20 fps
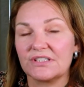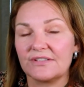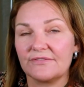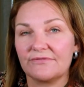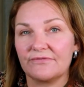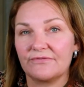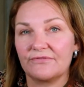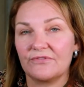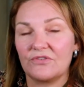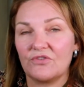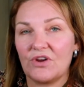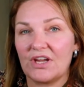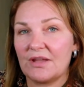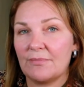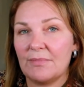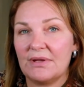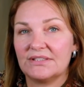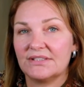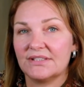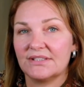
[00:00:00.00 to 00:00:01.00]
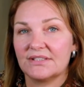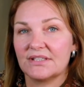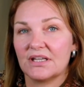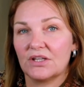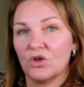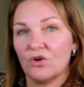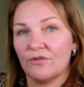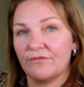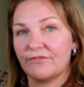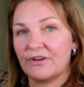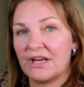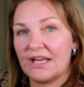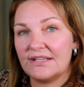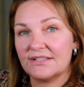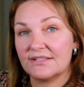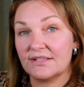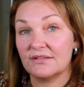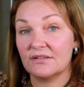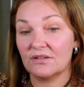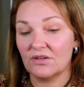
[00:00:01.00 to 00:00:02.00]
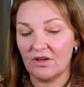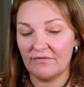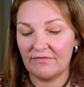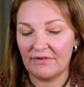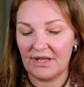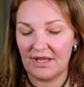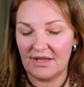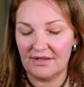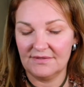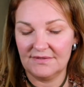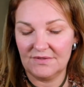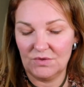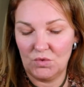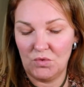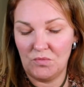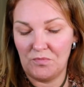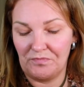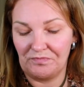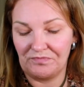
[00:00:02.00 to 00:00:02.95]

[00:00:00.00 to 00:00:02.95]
I've recommended it to a lot of friends and they're loving it. So